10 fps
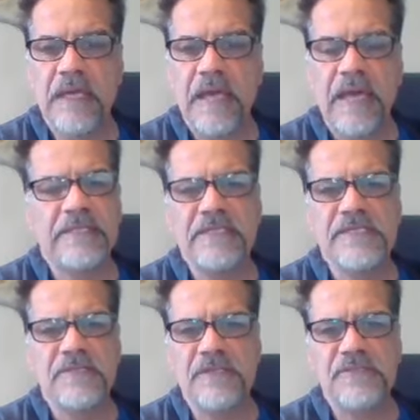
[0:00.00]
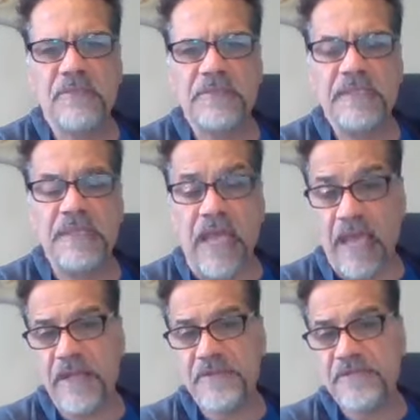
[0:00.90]
And it is not something
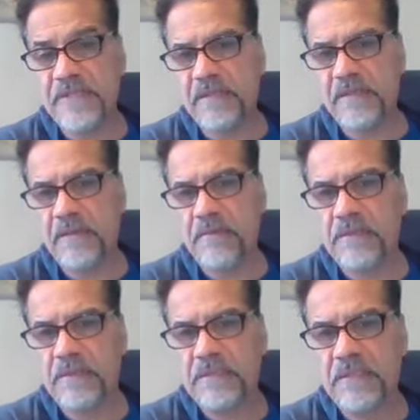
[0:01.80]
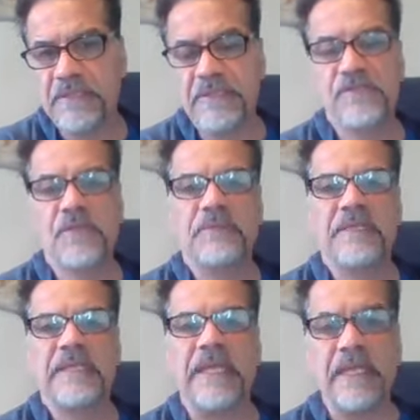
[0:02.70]
external. It is
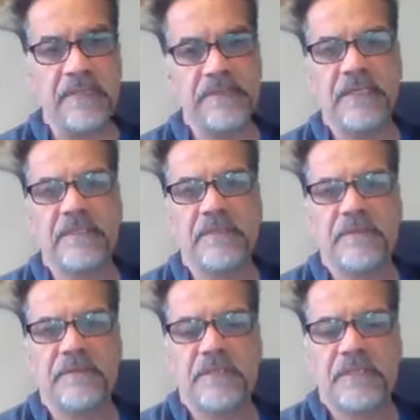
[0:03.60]
something internal.